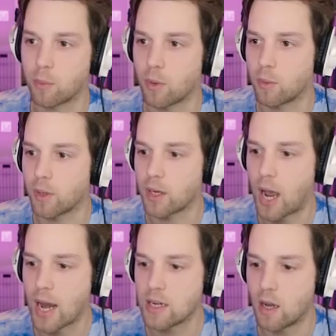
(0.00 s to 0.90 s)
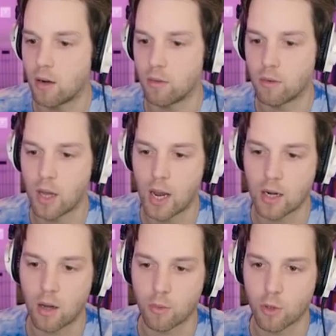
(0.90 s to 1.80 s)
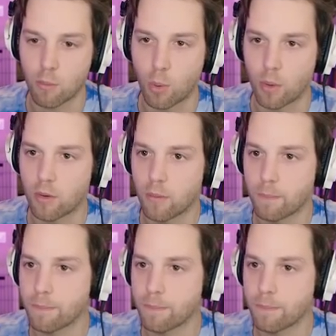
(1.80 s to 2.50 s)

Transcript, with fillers: here real quick. I know, I know, you're bored.